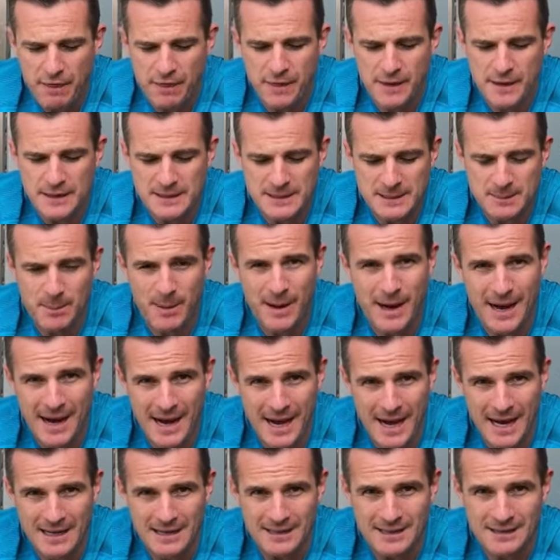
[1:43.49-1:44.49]
This
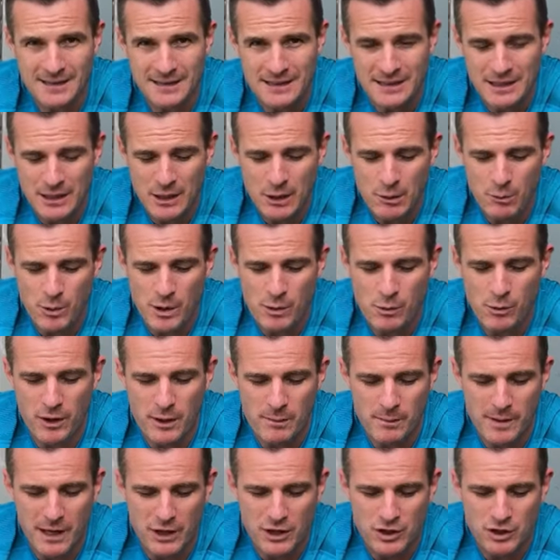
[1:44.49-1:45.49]
part, we
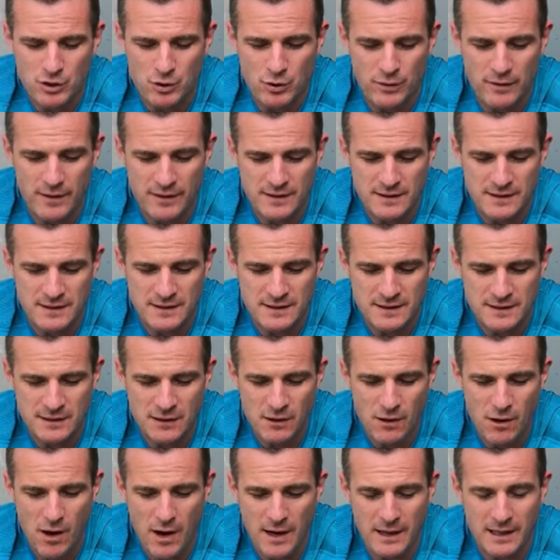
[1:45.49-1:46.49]
want to make sure this is
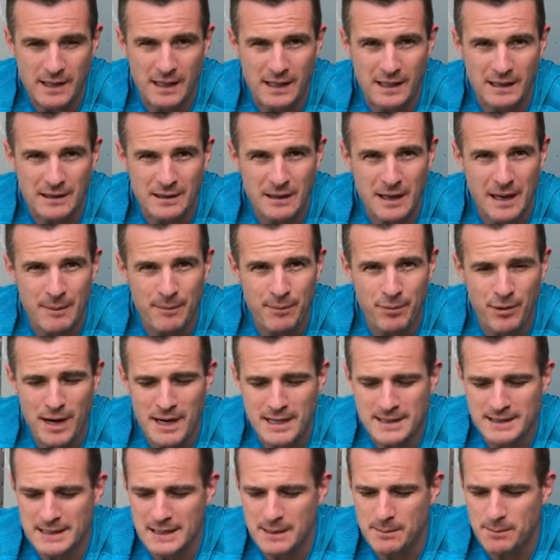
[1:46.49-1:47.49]
tightening and
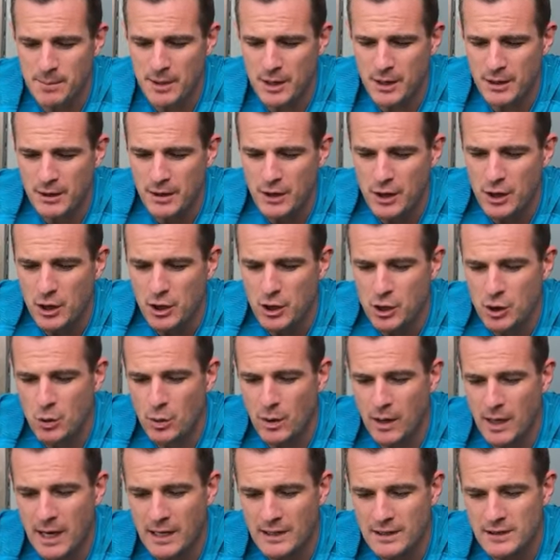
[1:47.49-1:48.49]
bracing, but
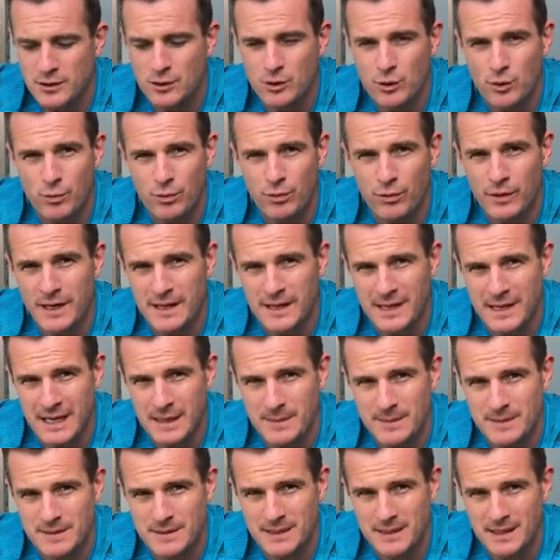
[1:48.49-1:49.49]
you are still breathing
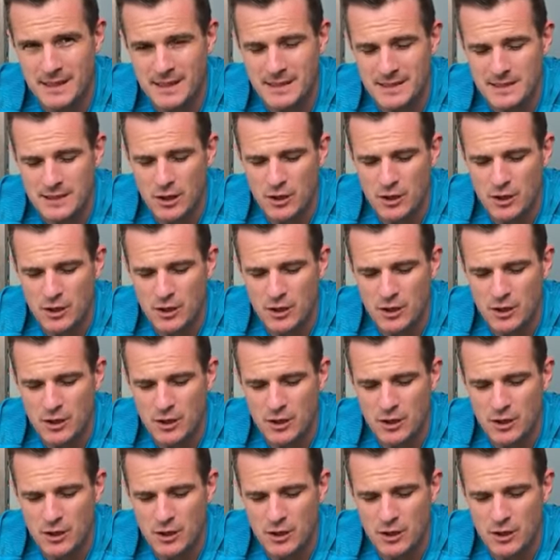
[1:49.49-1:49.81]
upstairs.